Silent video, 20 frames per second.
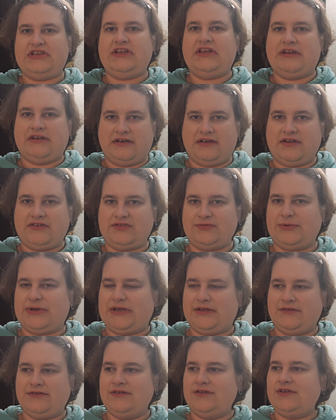in it as
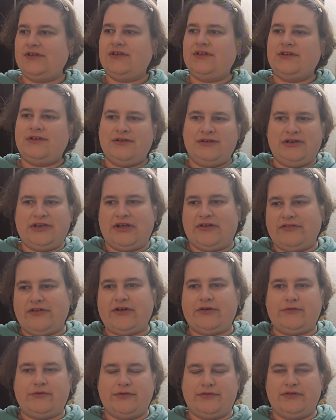well,
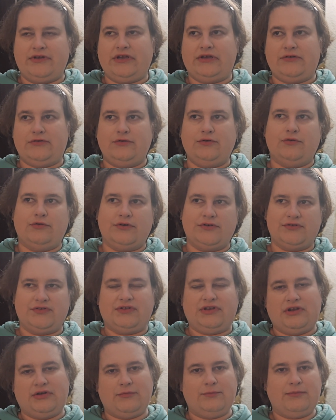along with
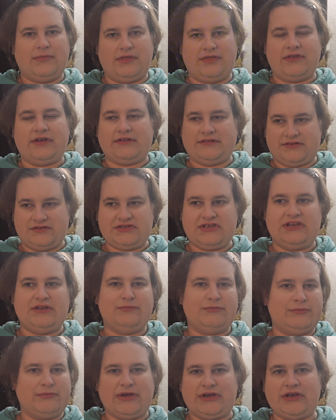Norse mythology,
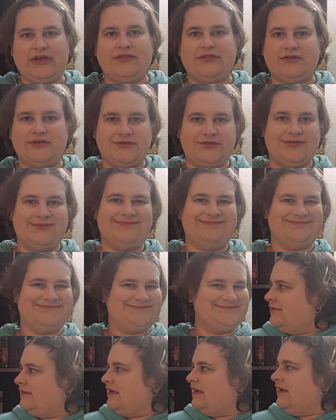among others.
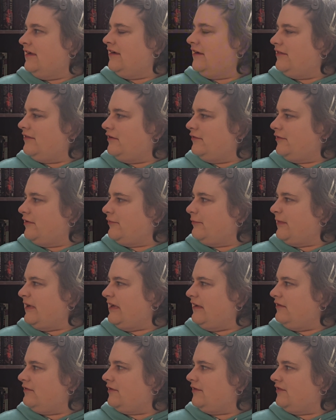Another one of my
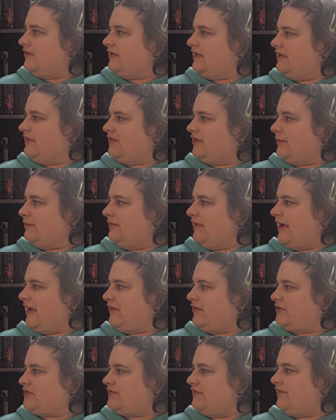interests is
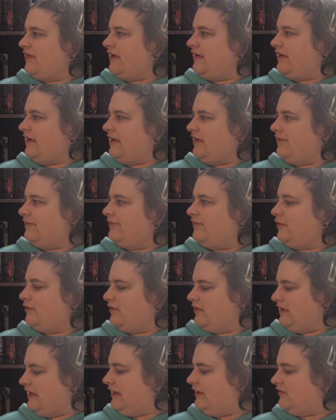Irish fairy and
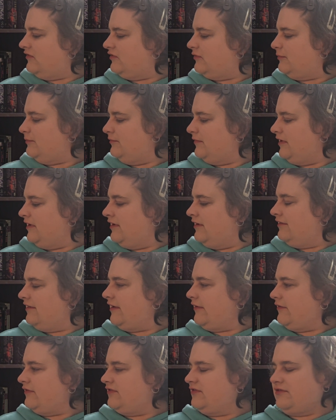folk tales
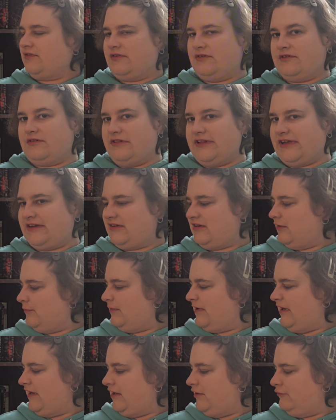that was collected
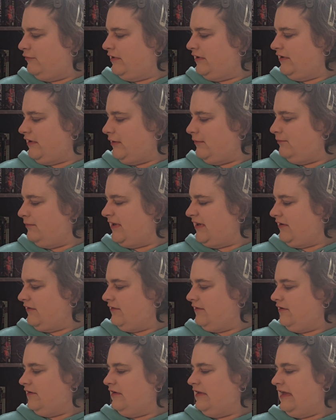by William
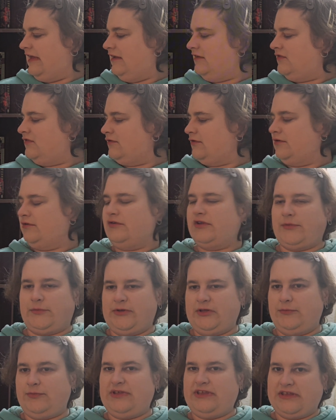Butler Yeats, or
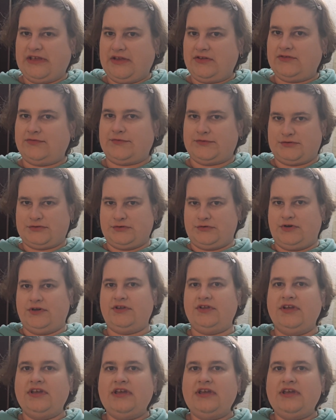W.B. Yeats for short.